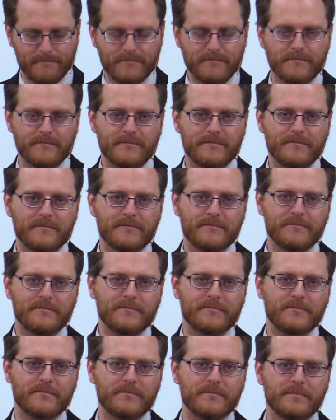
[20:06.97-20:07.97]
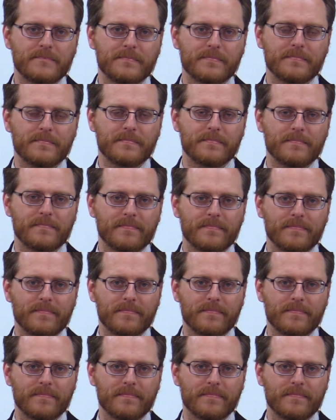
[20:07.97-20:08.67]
[no speech]